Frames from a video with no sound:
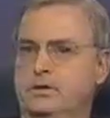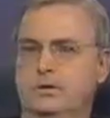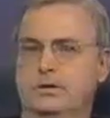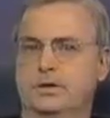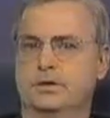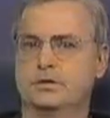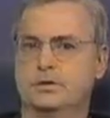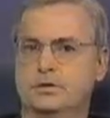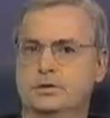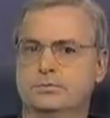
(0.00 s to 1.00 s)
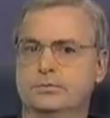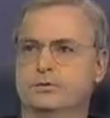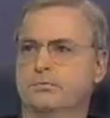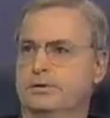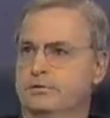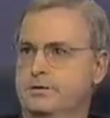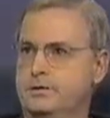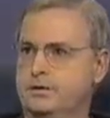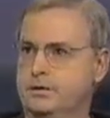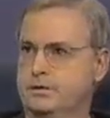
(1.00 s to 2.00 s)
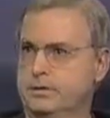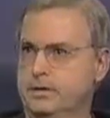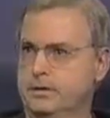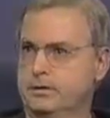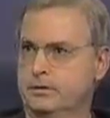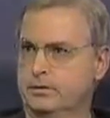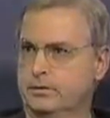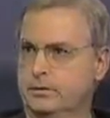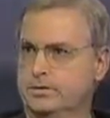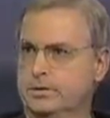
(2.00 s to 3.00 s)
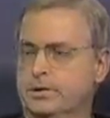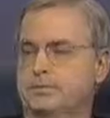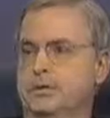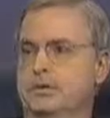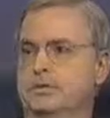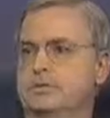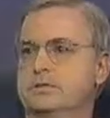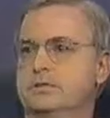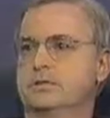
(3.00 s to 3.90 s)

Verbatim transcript: uh, as children reverence and are loyal to their parents,